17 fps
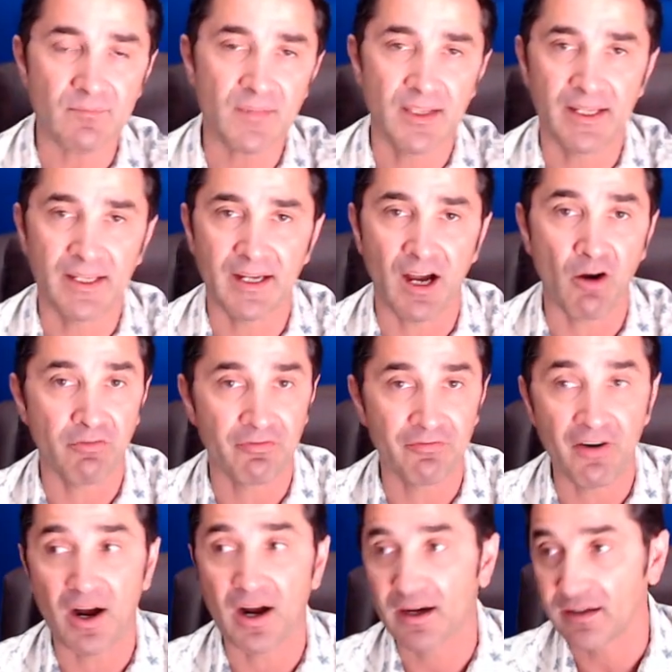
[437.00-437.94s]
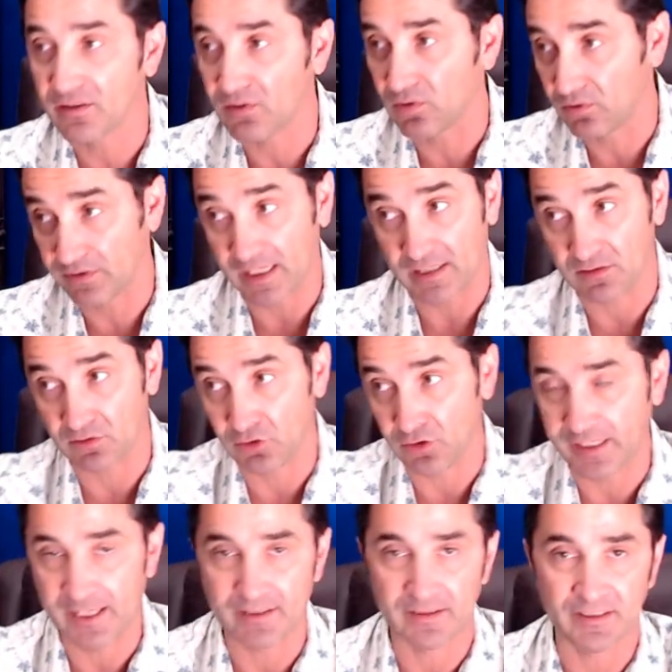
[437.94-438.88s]
how far that you
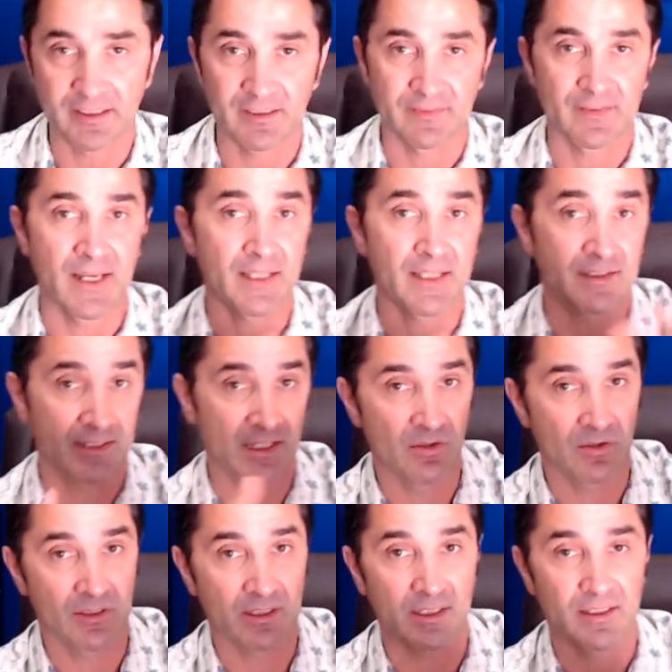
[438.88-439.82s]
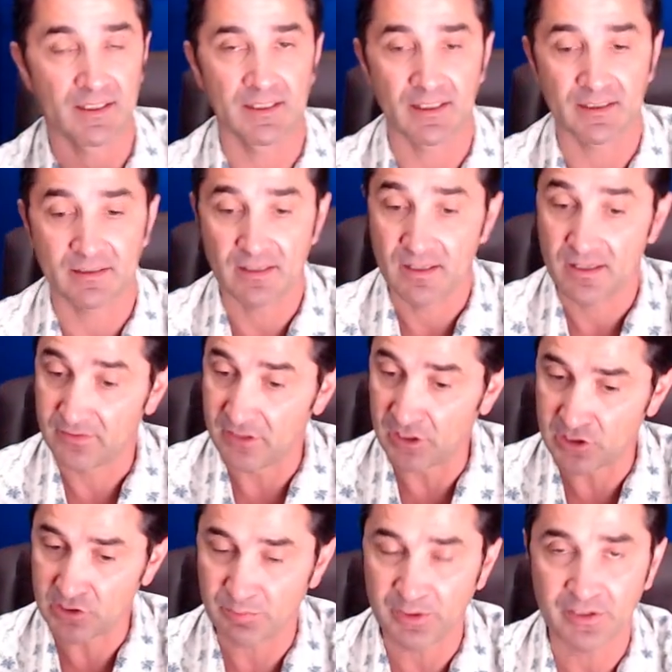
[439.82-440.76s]
can't hit that yeah you can hit that
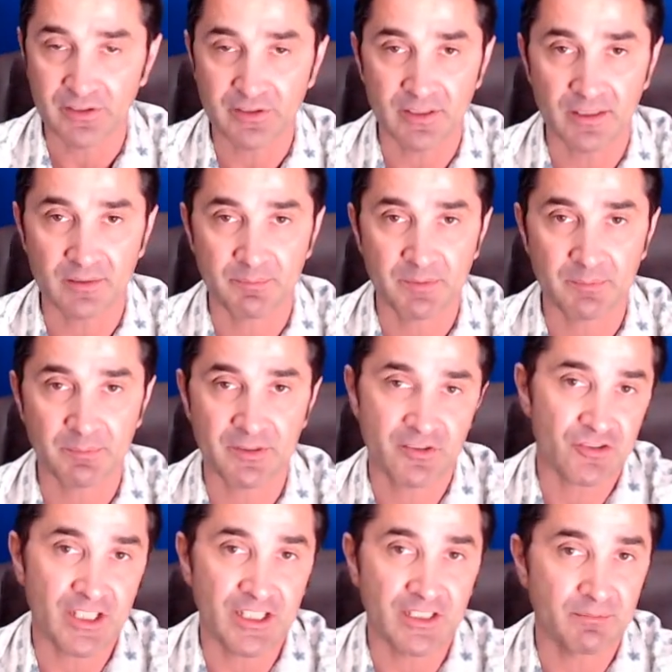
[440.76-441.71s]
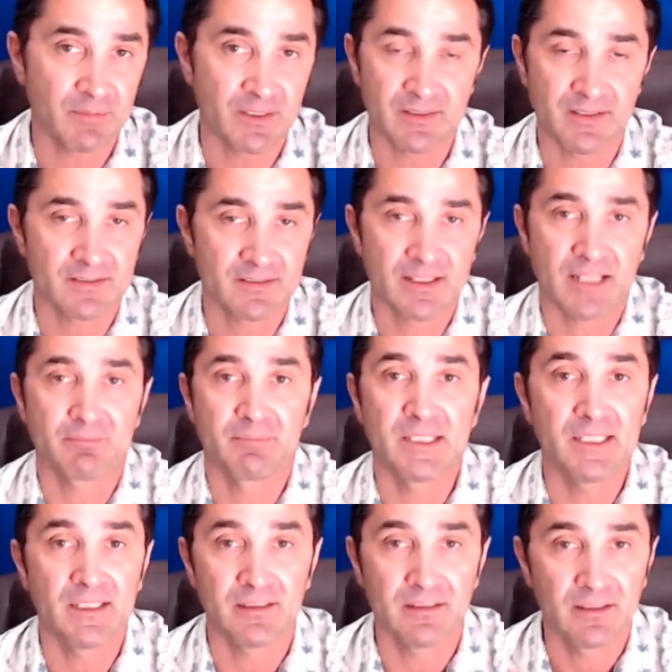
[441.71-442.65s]
that's per the per, per statement it's not
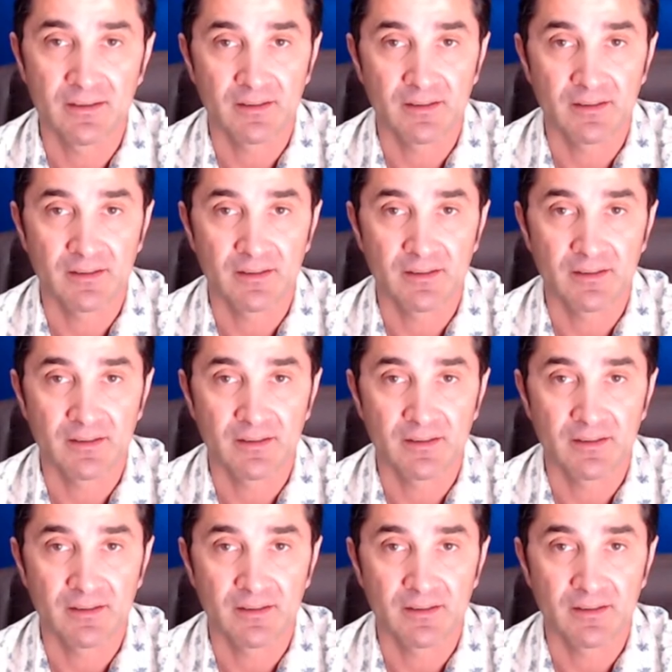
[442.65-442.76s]
me